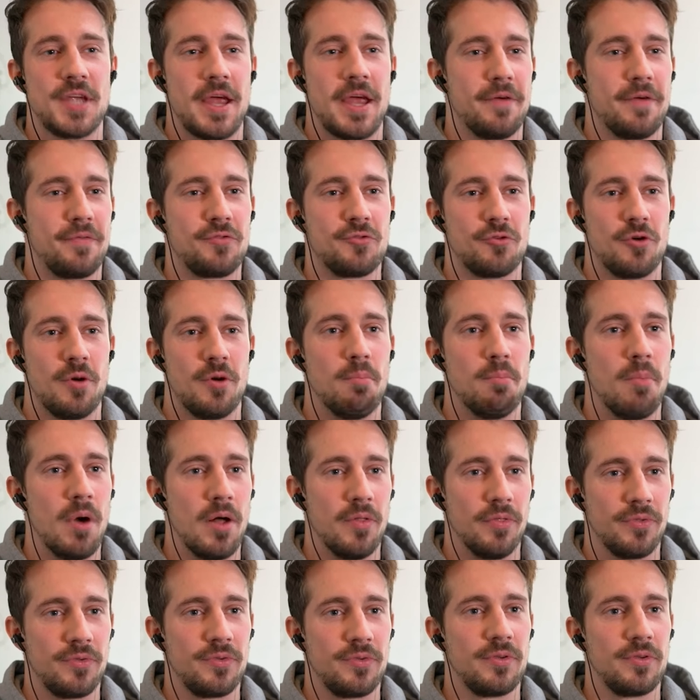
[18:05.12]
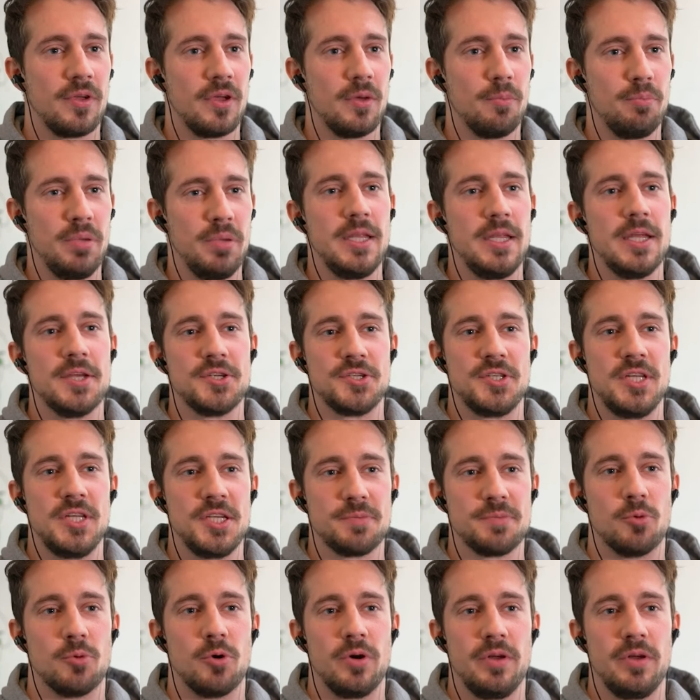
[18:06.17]
after a month. PTSD is
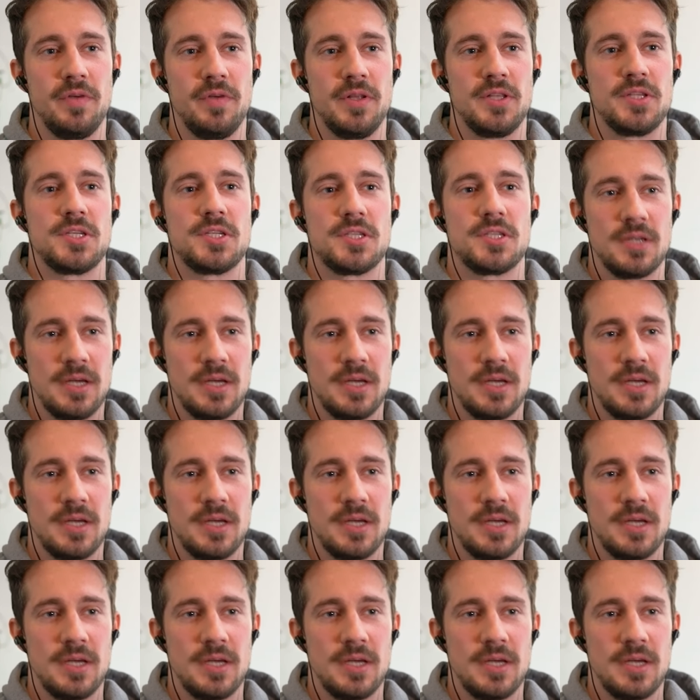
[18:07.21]
more if it's